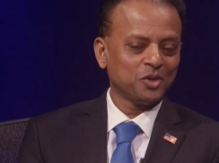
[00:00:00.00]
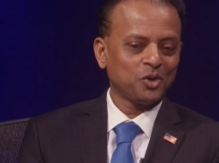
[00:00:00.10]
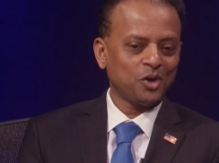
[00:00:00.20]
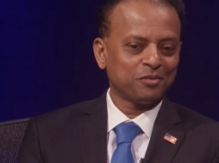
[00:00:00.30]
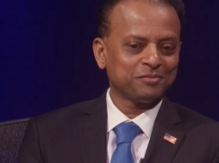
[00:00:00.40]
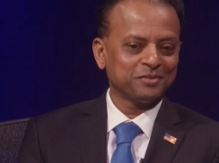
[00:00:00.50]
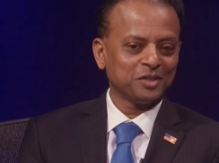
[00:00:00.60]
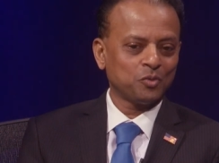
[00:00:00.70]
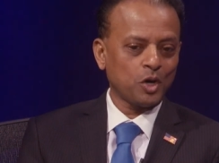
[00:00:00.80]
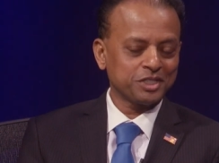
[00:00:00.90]
of
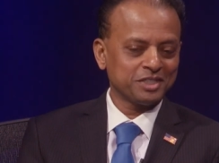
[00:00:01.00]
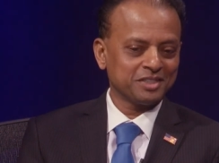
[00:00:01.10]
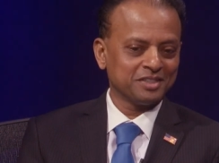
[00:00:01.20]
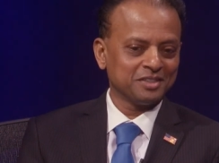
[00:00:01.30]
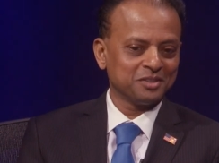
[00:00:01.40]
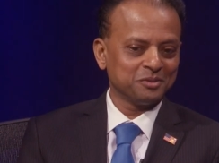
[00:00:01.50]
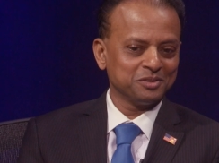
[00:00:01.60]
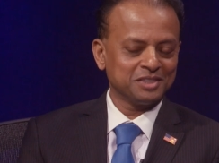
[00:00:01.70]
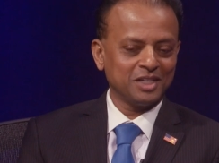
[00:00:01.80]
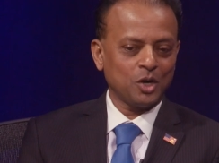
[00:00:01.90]
uh, Washington to
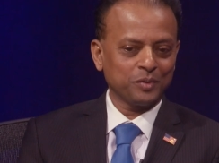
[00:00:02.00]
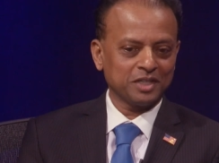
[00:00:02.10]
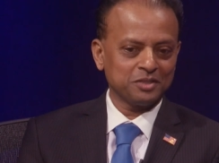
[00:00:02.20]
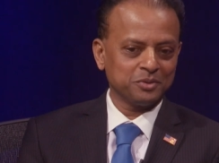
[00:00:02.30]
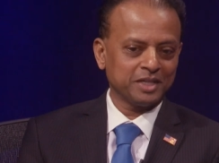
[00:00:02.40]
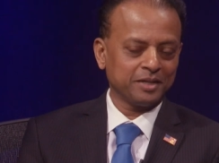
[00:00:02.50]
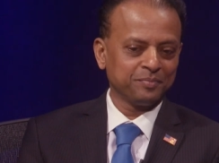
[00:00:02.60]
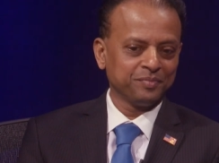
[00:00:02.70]
see how we can do that.